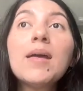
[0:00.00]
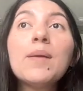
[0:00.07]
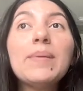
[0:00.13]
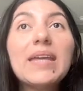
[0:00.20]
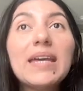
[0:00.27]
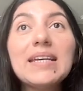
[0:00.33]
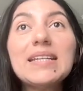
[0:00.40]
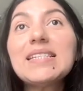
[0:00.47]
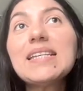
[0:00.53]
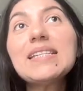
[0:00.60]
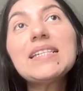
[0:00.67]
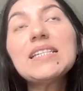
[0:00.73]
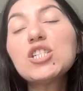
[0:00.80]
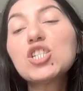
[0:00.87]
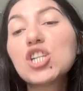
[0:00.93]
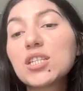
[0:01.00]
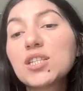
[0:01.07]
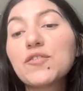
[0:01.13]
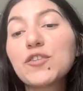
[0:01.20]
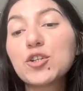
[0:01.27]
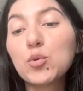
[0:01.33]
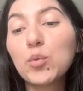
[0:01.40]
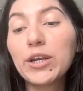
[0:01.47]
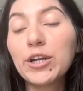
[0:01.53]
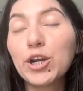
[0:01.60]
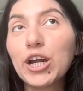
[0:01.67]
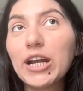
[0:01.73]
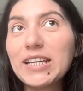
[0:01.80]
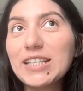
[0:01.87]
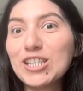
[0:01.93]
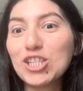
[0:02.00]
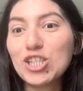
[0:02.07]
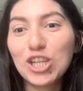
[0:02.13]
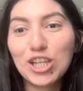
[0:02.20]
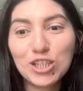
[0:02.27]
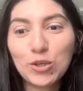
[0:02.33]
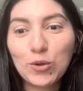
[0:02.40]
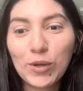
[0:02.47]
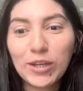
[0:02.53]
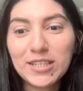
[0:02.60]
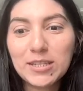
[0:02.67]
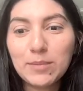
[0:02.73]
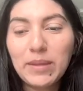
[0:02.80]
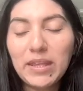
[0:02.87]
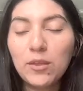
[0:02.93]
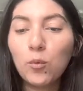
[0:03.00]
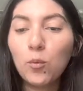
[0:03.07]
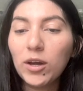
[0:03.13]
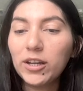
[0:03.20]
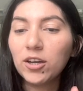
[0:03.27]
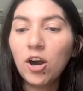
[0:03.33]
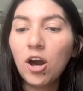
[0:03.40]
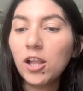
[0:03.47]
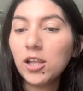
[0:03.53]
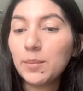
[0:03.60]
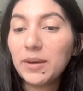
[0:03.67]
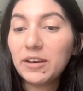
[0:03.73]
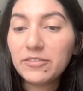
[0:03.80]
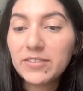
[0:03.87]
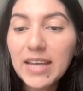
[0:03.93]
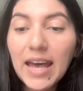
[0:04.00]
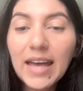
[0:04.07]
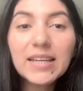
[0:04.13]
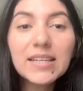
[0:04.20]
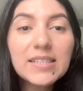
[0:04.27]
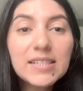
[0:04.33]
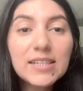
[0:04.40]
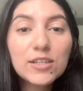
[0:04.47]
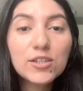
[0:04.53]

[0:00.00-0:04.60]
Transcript: Because this is just for Twitter, it's just going to be the 1 column of text.